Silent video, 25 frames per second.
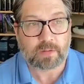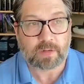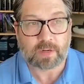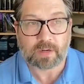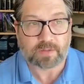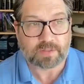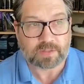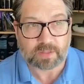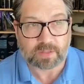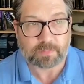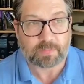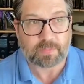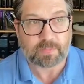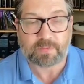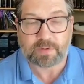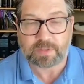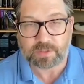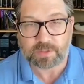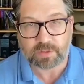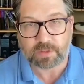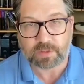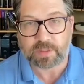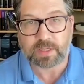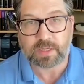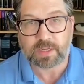the
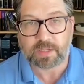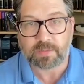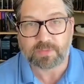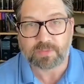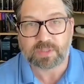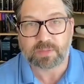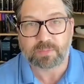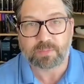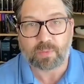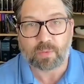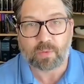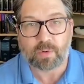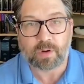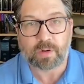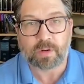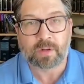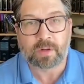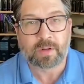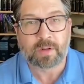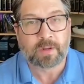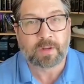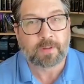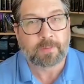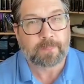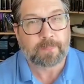provincial income support,
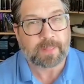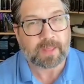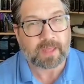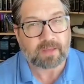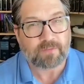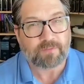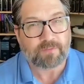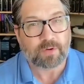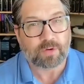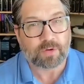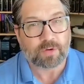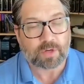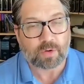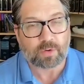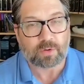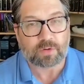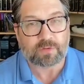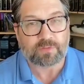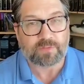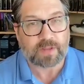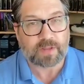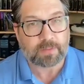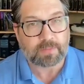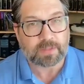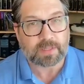if your
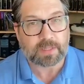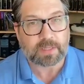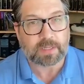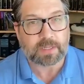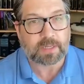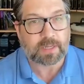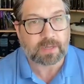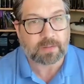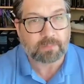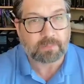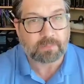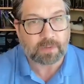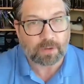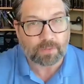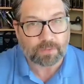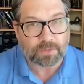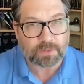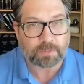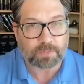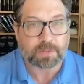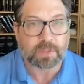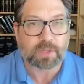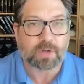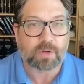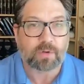total family income
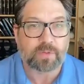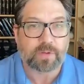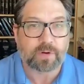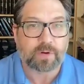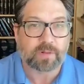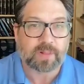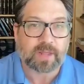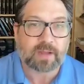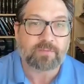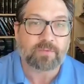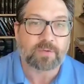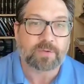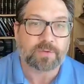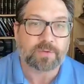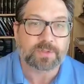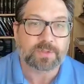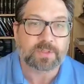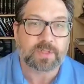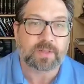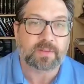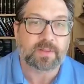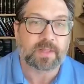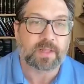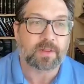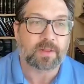goes below their levels
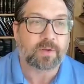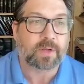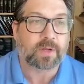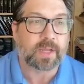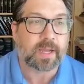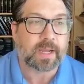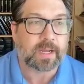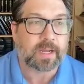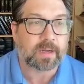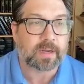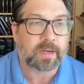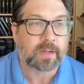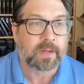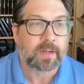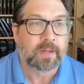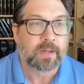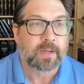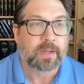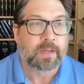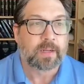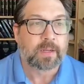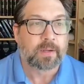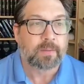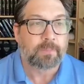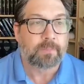that they look at,
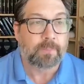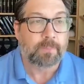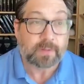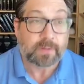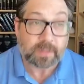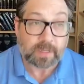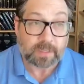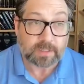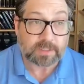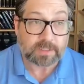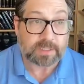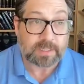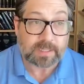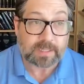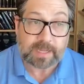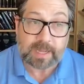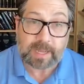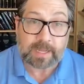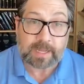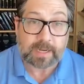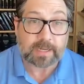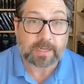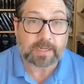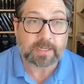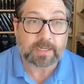potentially the
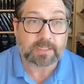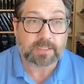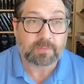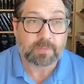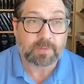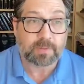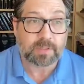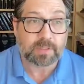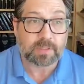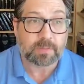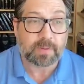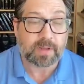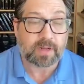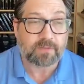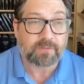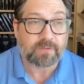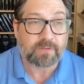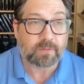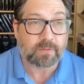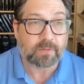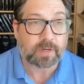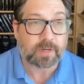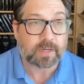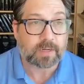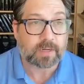Canada Disability
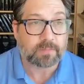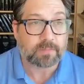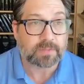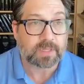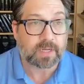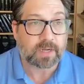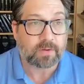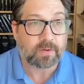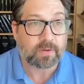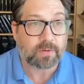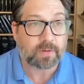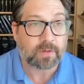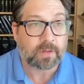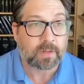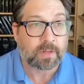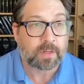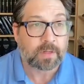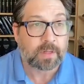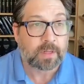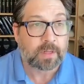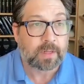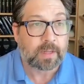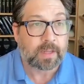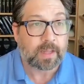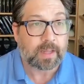Benefit when it comes out.
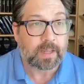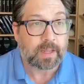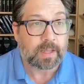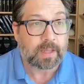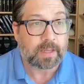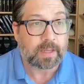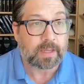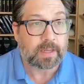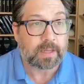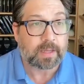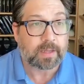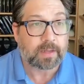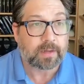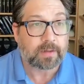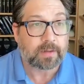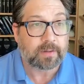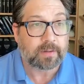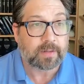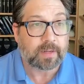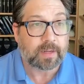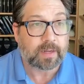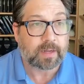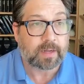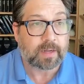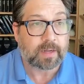And